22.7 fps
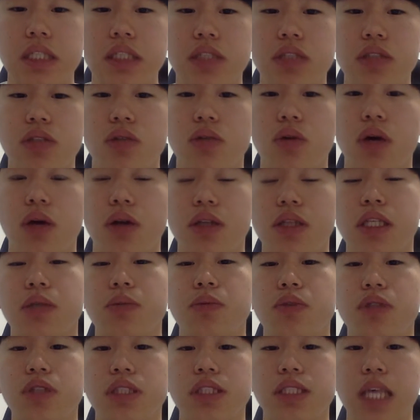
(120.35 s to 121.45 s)
so I will give
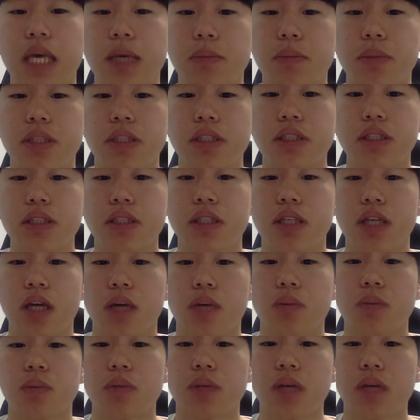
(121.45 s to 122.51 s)
you examples of